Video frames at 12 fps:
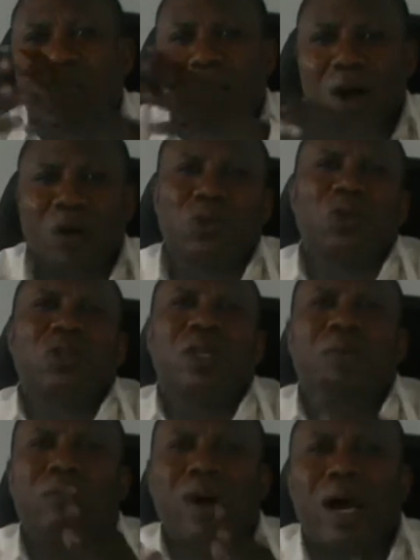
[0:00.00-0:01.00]
I also
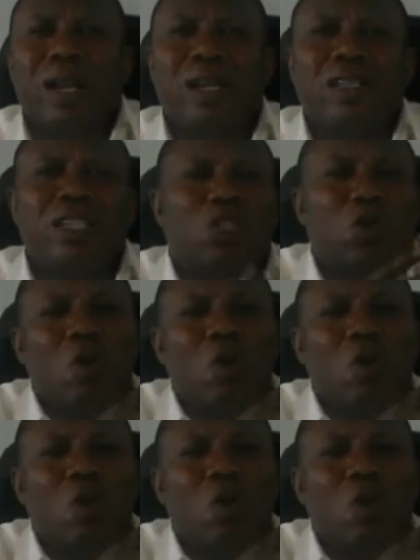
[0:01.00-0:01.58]
say marriage is